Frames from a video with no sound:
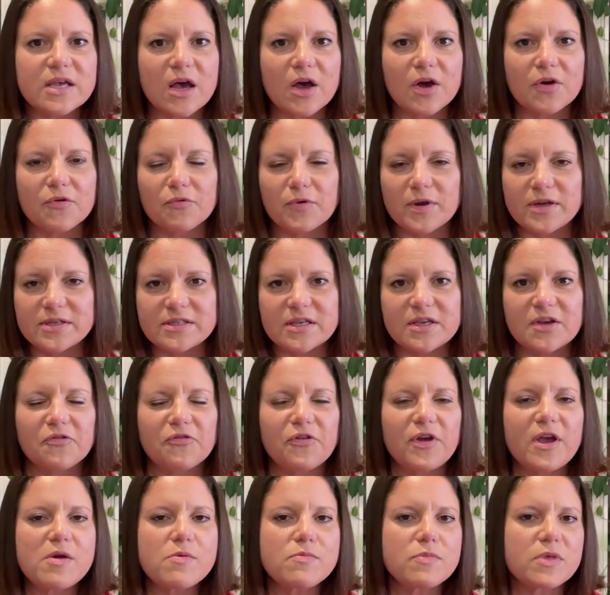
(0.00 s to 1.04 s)
of raising a
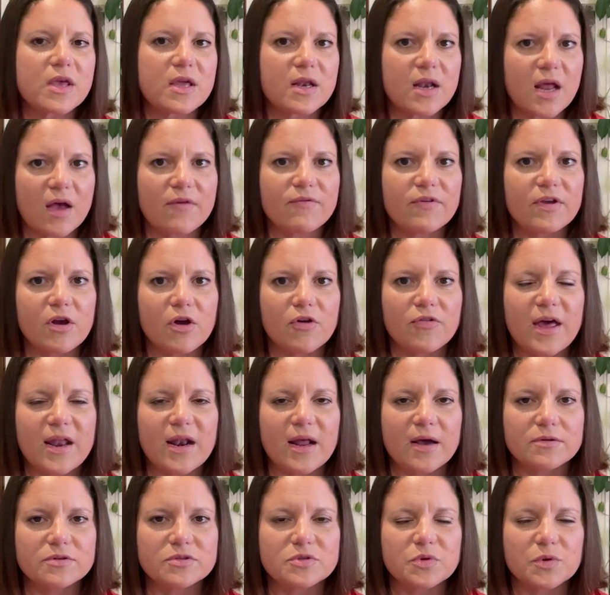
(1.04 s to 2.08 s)
family and having all that
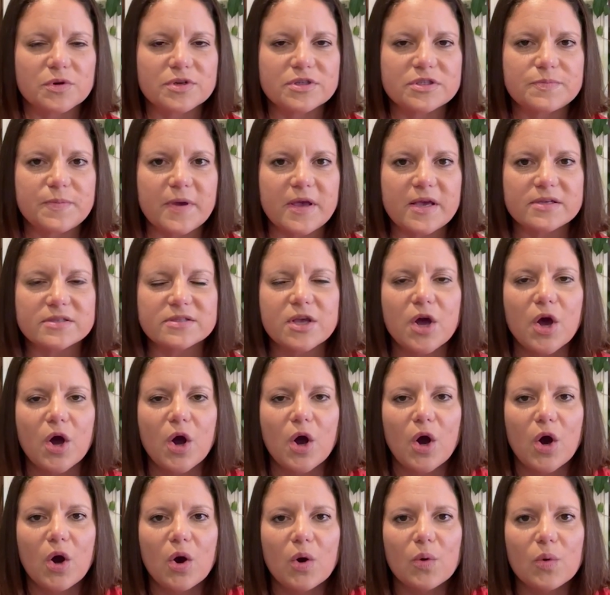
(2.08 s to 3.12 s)
outdoor space.
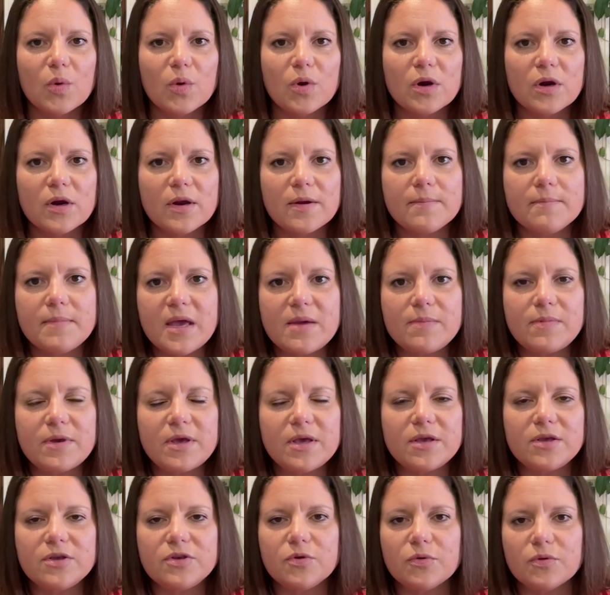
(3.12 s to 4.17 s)
Or maybe
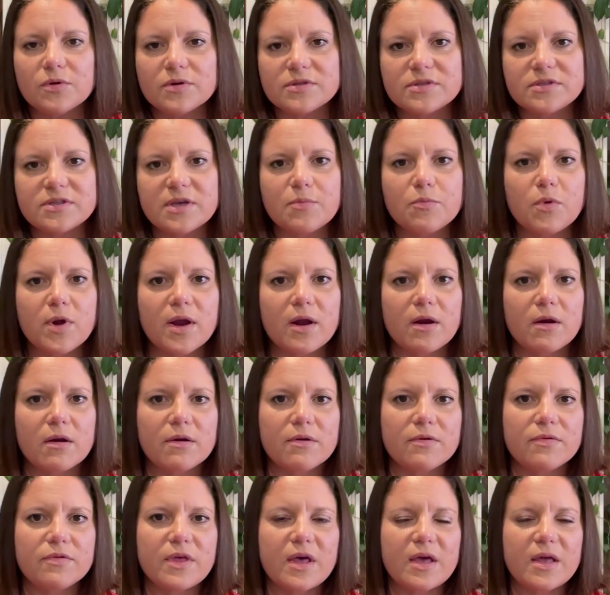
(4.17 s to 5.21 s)
you're
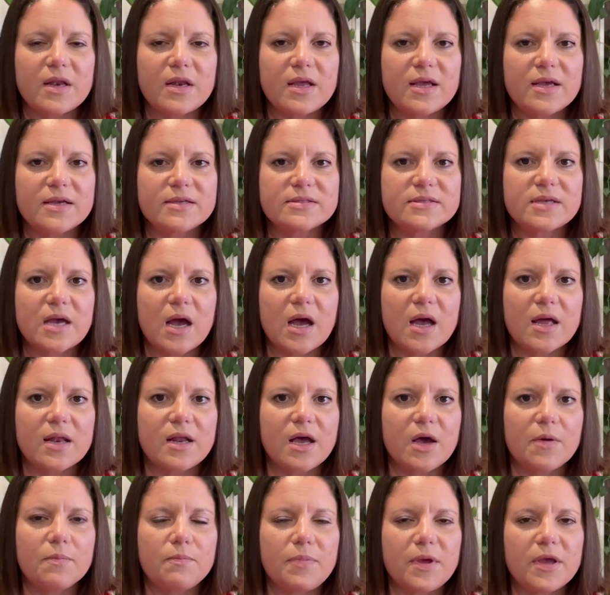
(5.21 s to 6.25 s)
somewhere that has got
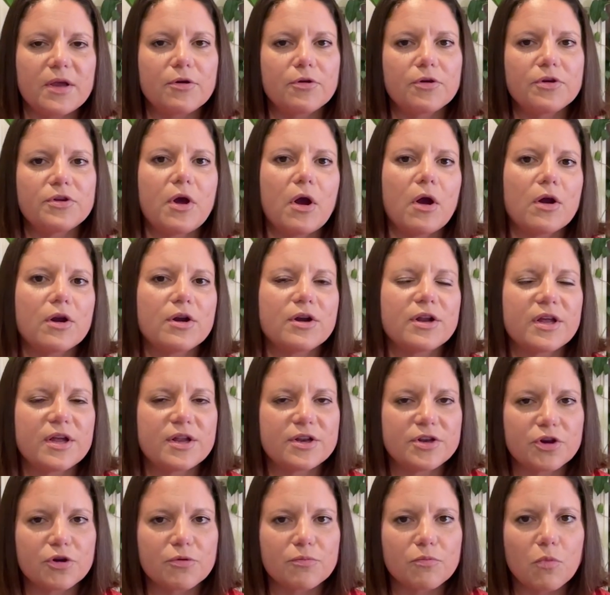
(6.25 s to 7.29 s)
a bigger yard
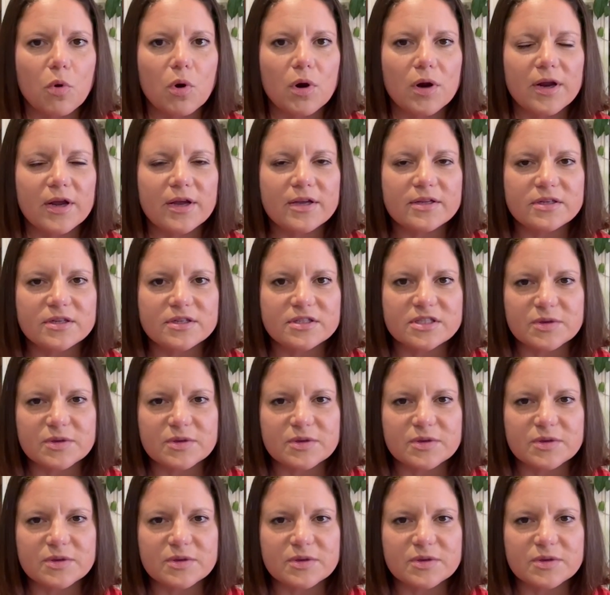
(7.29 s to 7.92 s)
and you're more in a